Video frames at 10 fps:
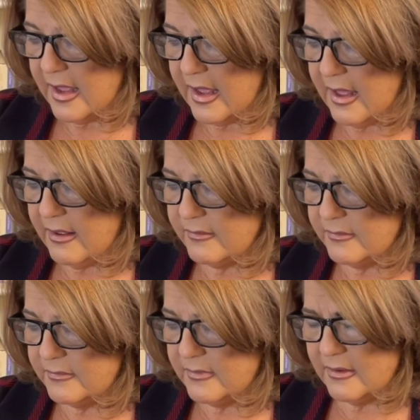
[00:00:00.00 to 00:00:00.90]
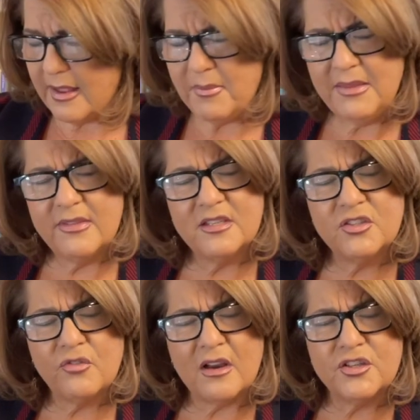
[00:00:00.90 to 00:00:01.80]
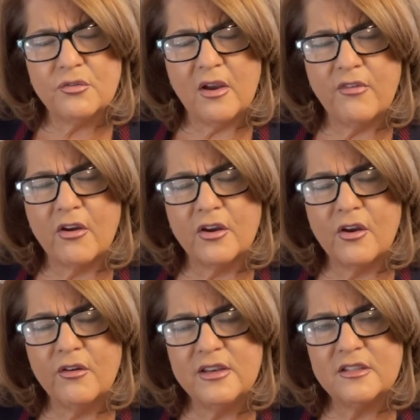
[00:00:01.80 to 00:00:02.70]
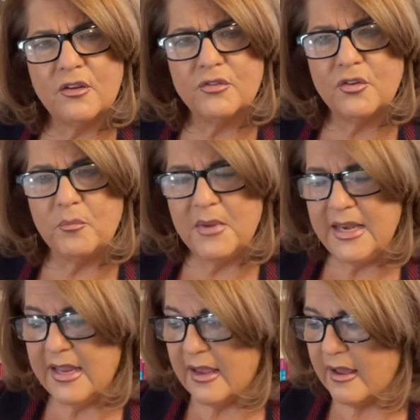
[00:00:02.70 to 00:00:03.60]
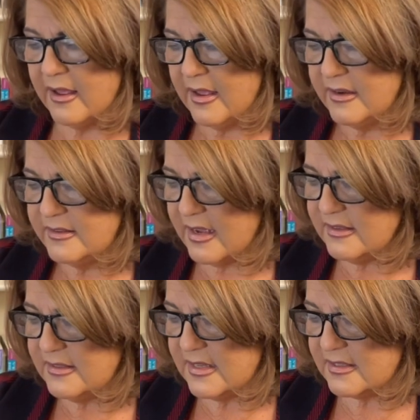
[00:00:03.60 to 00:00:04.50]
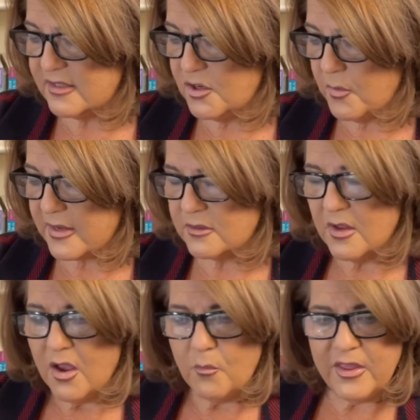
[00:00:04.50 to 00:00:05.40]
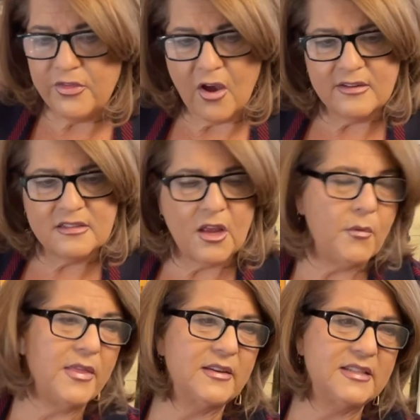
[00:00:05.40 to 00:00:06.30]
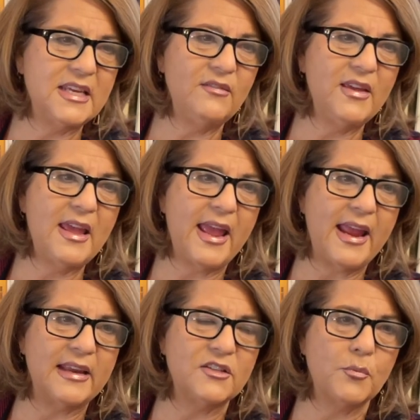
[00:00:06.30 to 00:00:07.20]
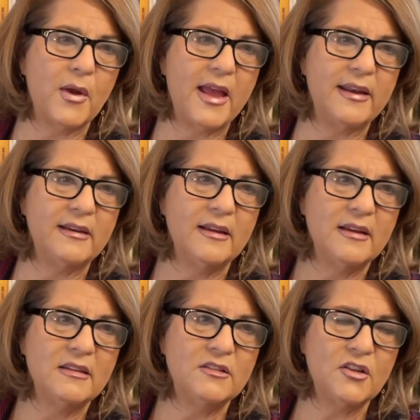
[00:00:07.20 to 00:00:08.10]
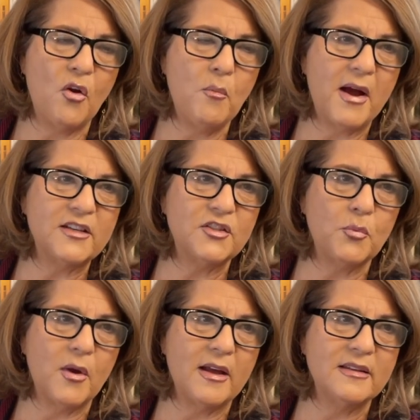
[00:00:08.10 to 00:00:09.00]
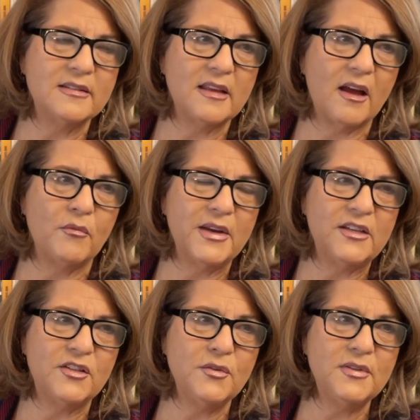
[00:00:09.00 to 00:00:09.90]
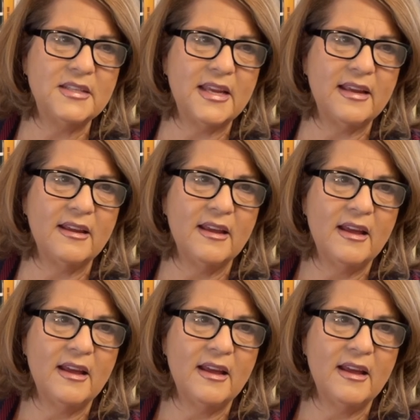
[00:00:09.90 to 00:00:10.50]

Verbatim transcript: Uh, I mean, the structure of our current social media does this to us. We thought so in the TV age when so much was uh, reducing